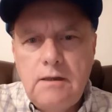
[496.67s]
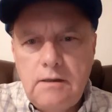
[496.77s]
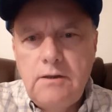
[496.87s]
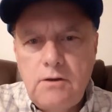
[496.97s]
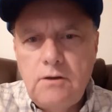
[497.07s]

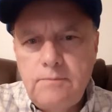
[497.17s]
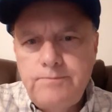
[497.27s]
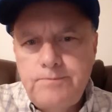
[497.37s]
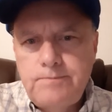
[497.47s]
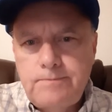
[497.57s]
little
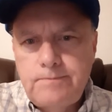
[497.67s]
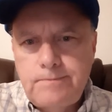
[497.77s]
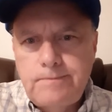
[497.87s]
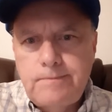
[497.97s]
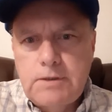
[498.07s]

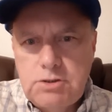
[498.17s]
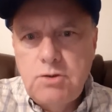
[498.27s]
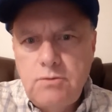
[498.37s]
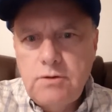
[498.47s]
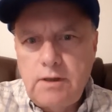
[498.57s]

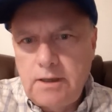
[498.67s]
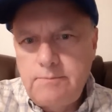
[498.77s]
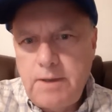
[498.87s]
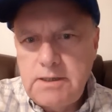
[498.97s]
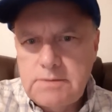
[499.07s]
junior
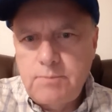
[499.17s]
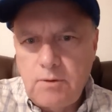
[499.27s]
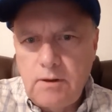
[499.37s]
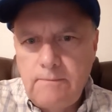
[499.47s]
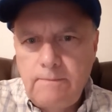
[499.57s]
like
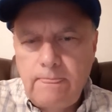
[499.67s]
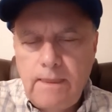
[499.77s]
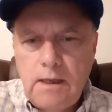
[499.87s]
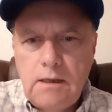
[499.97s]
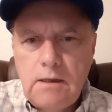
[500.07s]
baseball.
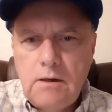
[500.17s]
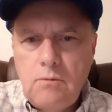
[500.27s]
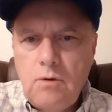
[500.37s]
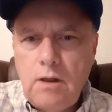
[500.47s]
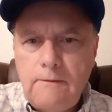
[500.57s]

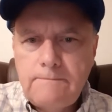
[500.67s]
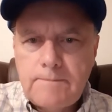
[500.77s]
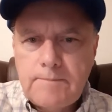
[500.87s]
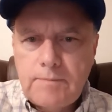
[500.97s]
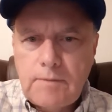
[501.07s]
Well,
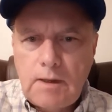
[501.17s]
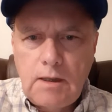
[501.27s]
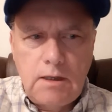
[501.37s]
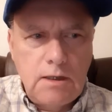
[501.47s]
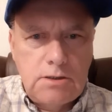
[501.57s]

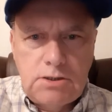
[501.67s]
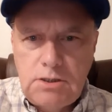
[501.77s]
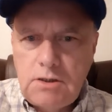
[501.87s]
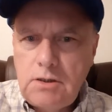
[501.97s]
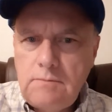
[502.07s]

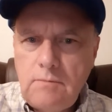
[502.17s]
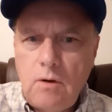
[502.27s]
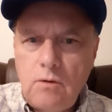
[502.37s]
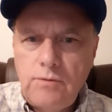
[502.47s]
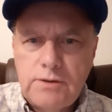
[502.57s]
she could
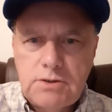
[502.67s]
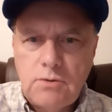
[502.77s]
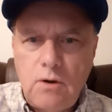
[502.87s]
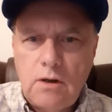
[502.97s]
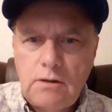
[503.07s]
mold the
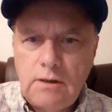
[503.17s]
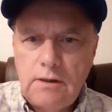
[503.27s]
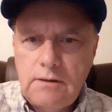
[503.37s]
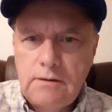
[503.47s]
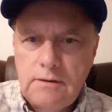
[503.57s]

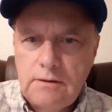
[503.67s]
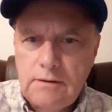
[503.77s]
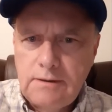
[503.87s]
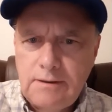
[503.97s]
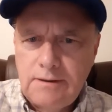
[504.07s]
chocolate
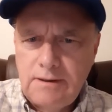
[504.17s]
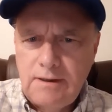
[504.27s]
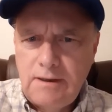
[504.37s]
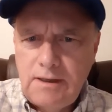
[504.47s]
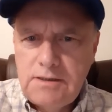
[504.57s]

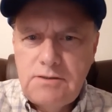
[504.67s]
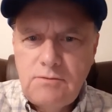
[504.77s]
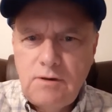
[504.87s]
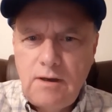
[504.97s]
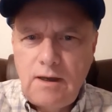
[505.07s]

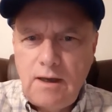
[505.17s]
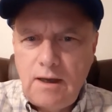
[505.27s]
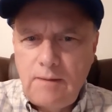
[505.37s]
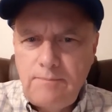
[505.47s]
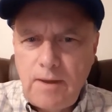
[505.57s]
into a
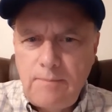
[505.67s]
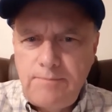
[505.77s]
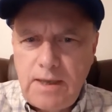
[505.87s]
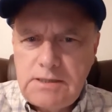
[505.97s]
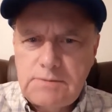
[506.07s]

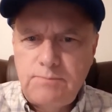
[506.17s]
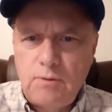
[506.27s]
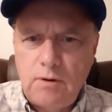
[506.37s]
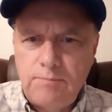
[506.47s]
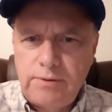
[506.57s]

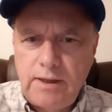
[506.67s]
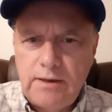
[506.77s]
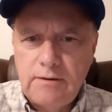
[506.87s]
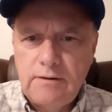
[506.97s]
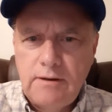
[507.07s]
baseball
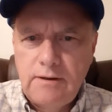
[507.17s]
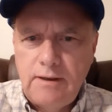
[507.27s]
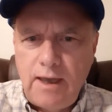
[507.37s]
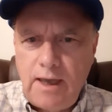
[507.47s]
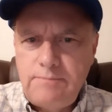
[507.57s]
player
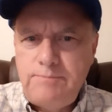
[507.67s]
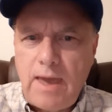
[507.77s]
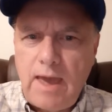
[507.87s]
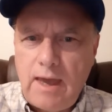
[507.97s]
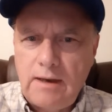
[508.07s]
at
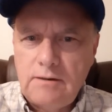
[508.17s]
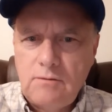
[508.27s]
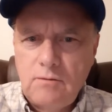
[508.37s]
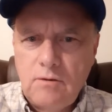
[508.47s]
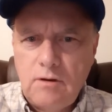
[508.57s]
bat,
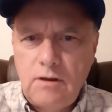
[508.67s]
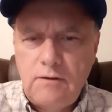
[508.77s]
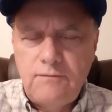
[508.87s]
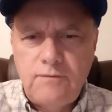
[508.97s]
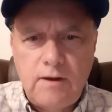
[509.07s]
or
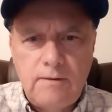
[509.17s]
if